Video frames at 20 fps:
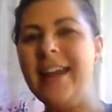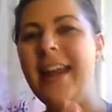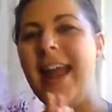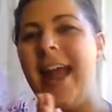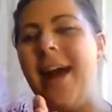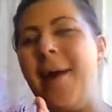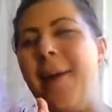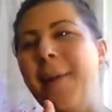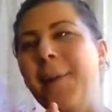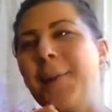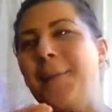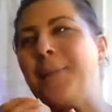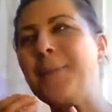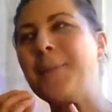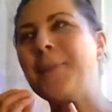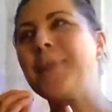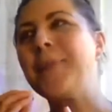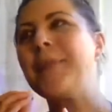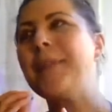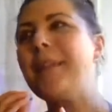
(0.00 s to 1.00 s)
Now,
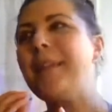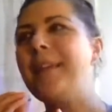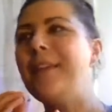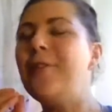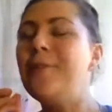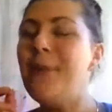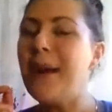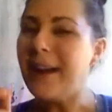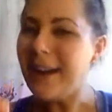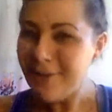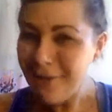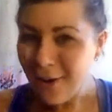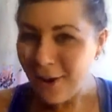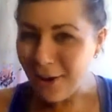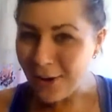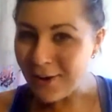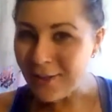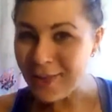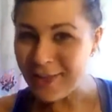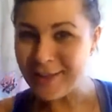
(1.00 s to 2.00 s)
you might have
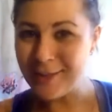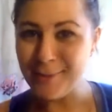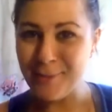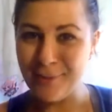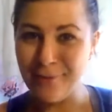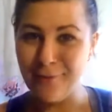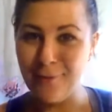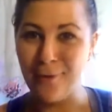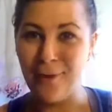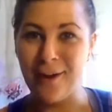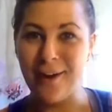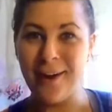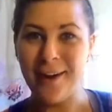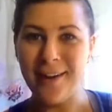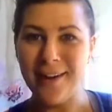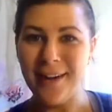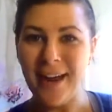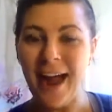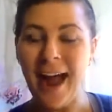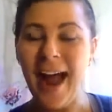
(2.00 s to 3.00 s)
heard this
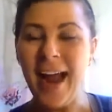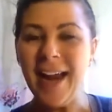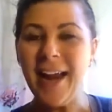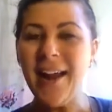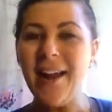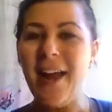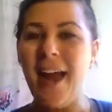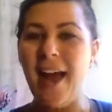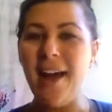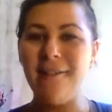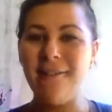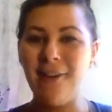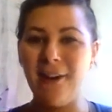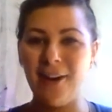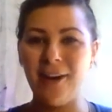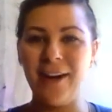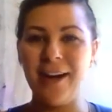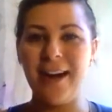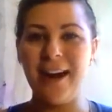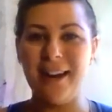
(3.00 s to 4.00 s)
before. I have
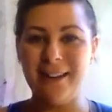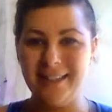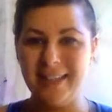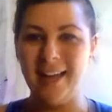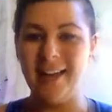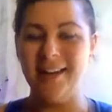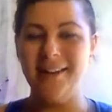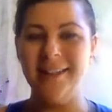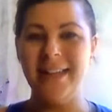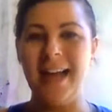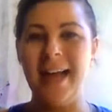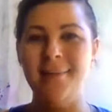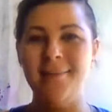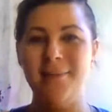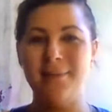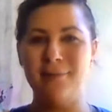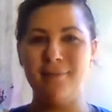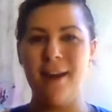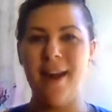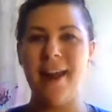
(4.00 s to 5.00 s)
heard it a ton of
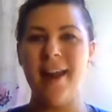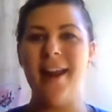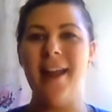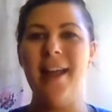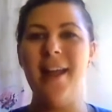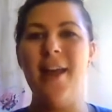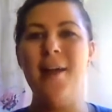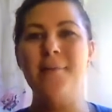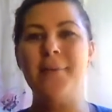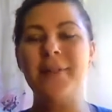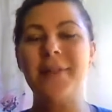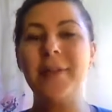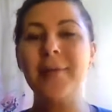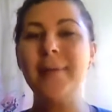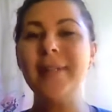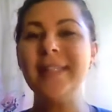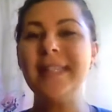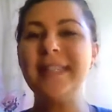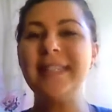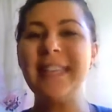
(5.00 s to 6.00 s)
times, right? But there
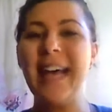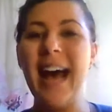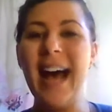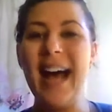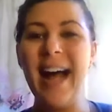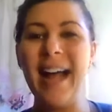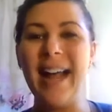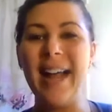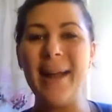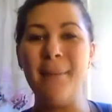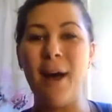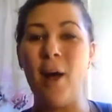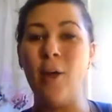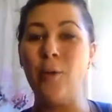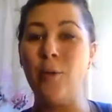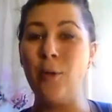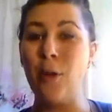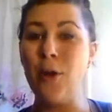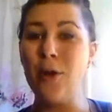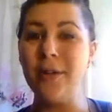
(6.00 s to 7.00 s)
was a time, a
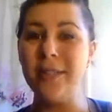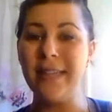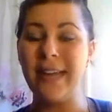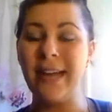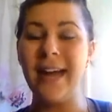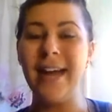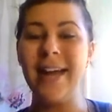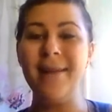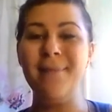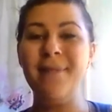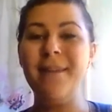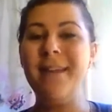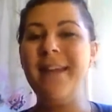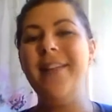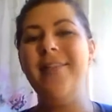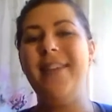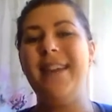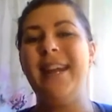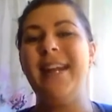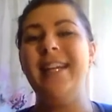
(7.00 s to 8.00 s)
long time,
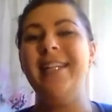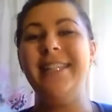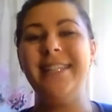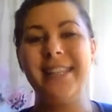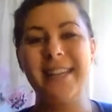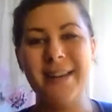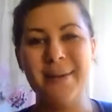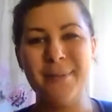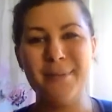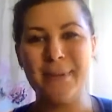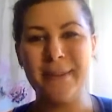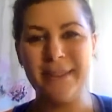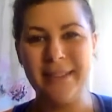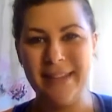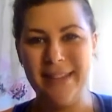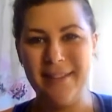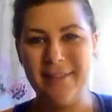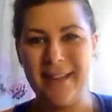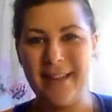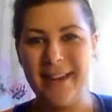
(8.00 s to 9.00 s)
that I didn't
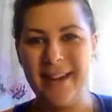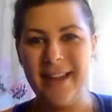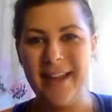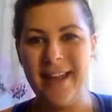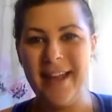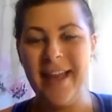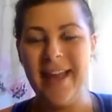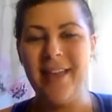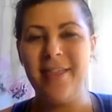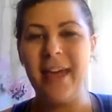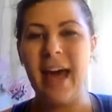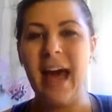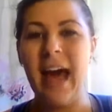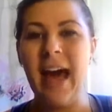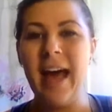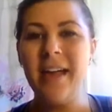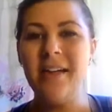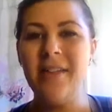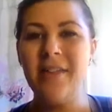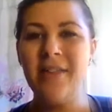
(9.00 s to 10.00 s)
believe it. That
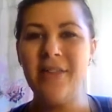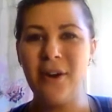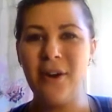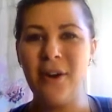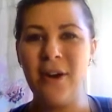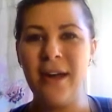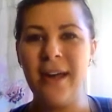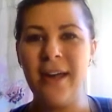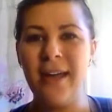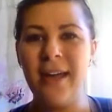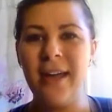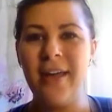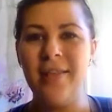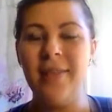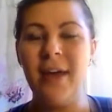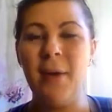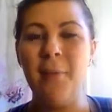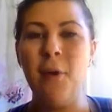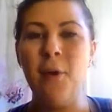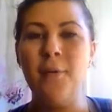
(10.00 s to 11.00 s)
I thought
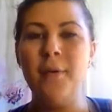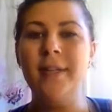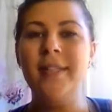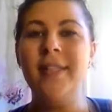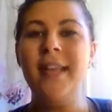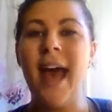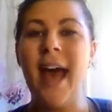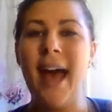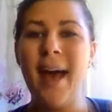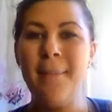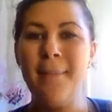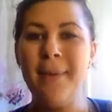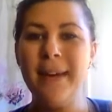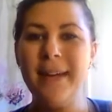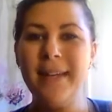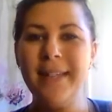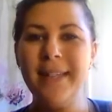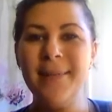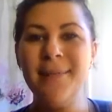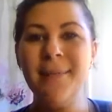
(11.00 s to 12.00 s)
that what was
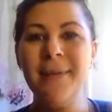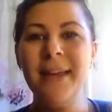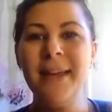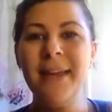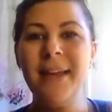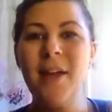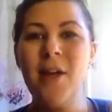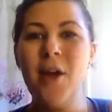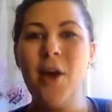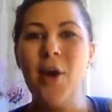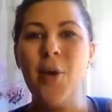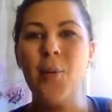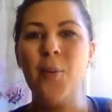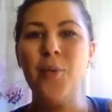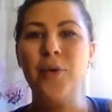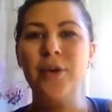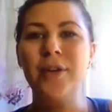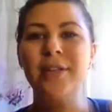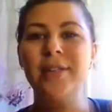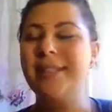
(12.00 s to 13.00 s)
happening to me
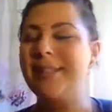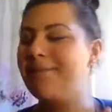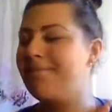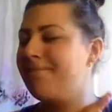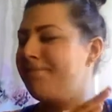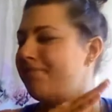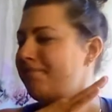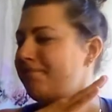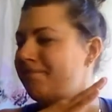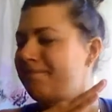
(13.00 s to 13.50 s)
was